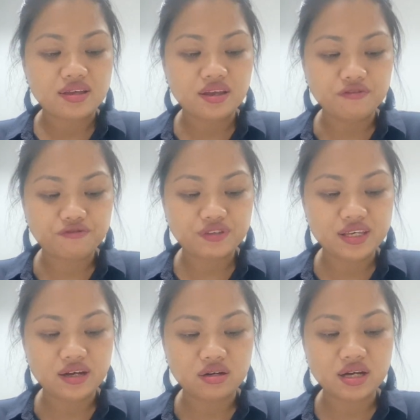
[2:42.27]
If
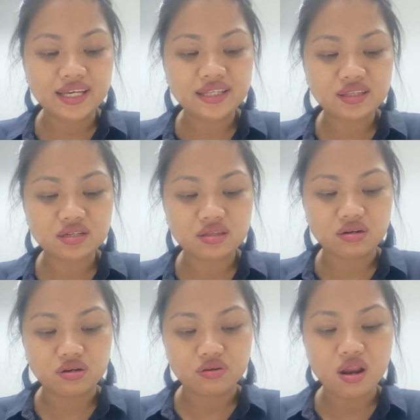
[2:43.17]
your
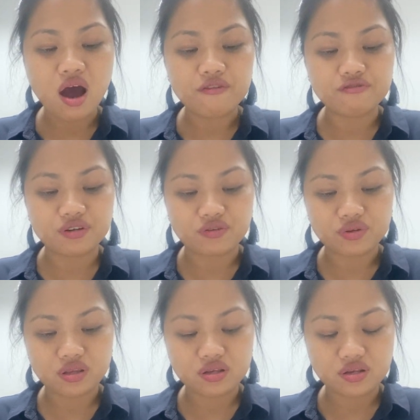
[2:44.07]
internal
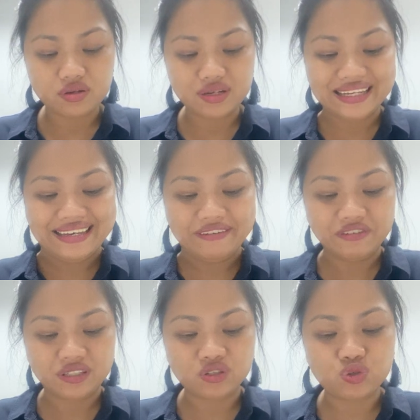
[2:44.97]
love
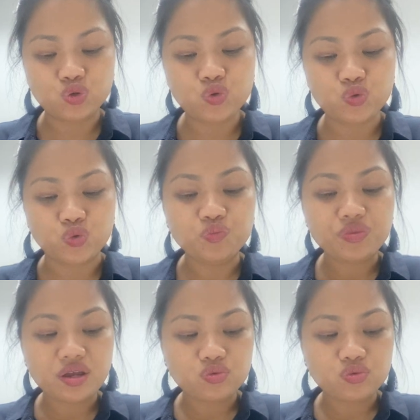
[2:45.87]
leaves you,